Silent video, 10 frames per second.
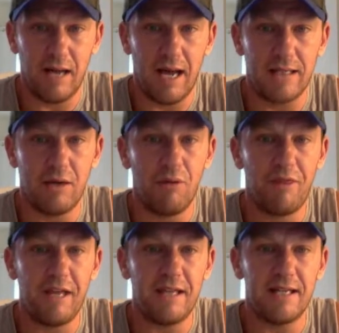I don't
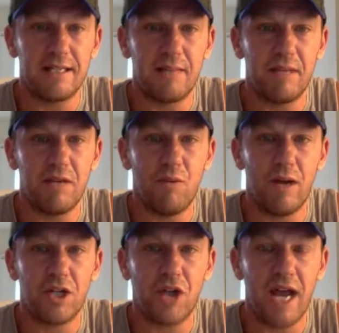think that it's something you
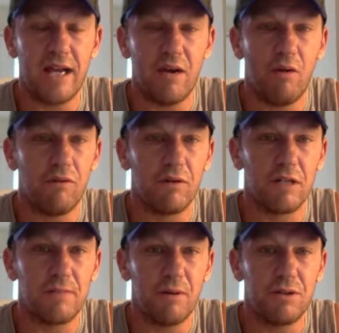want to try and get
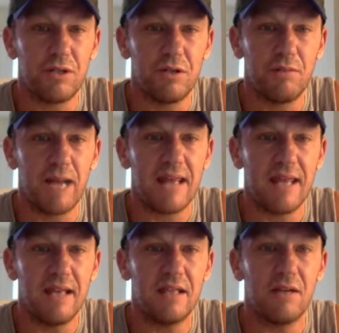overexposed to, but I
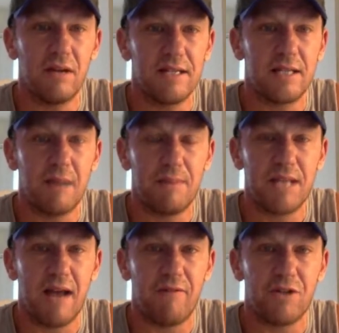think that there is some
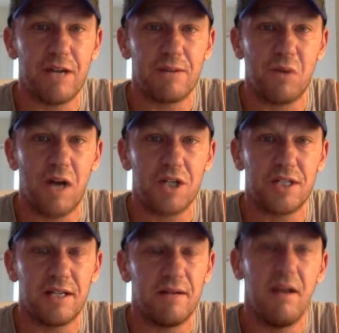upside for James
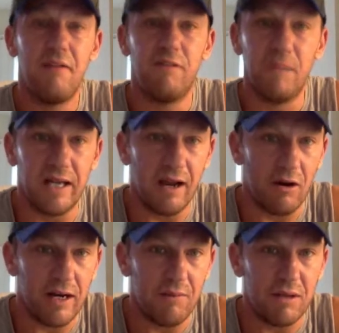Washington.
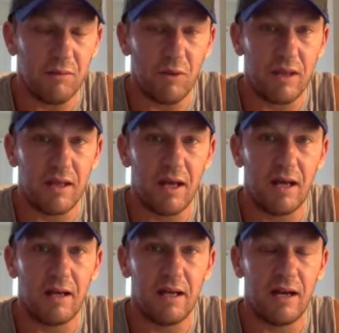Familiarity with
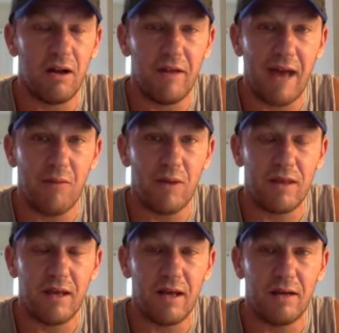and all that with
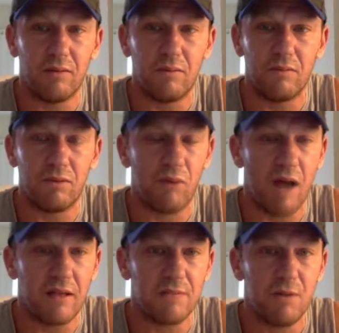
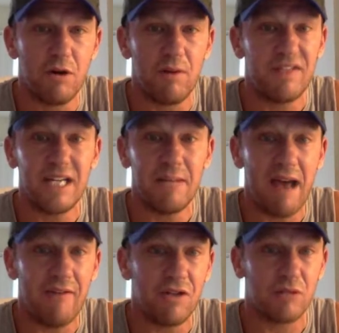Roethlisberger. We've seen him
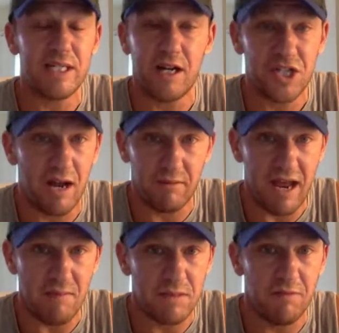have those 3 touchdown
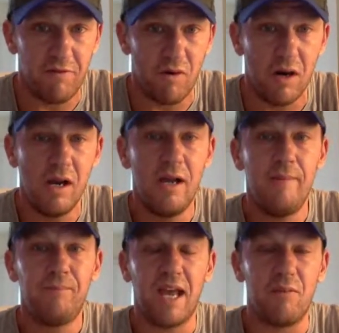games before,
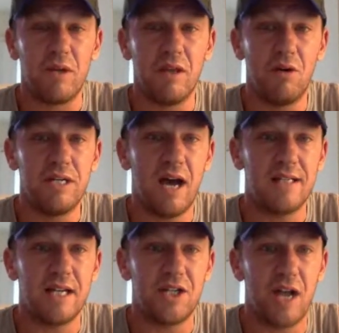and with no
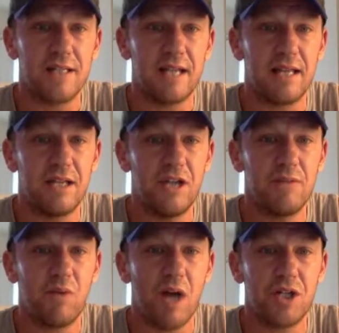Deontay Johnson, I think
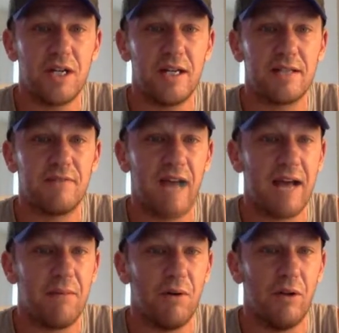James Washington is
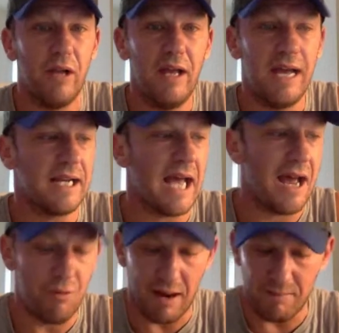viable and a
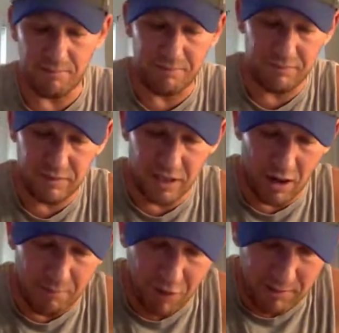guy who I
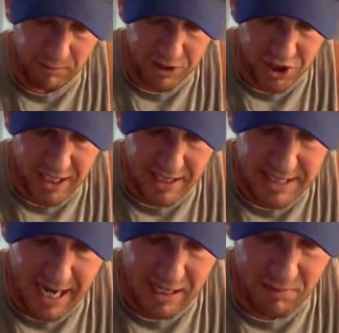probably should get a
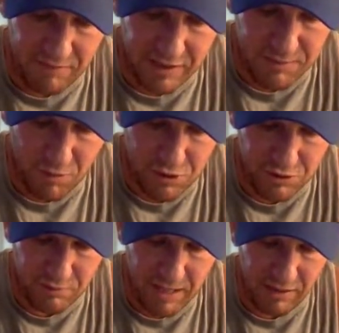tiny bit of exposure
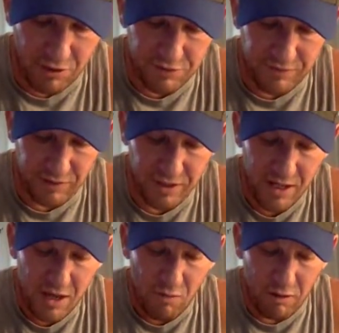to in my large field.
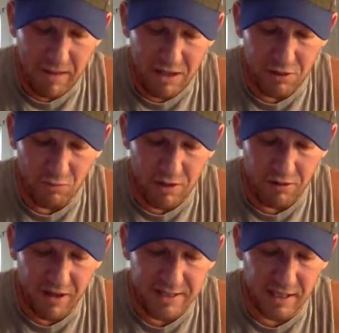What about you? What are your
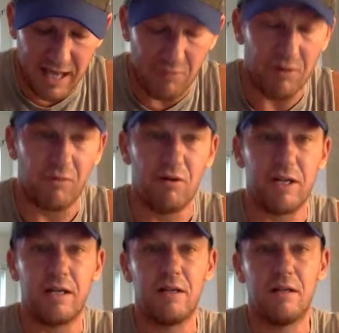thoughts on that one,
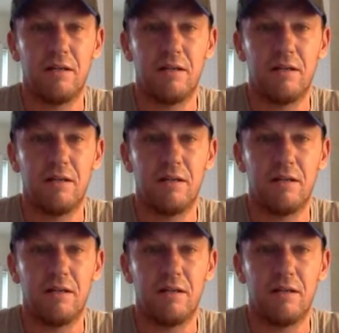Rody?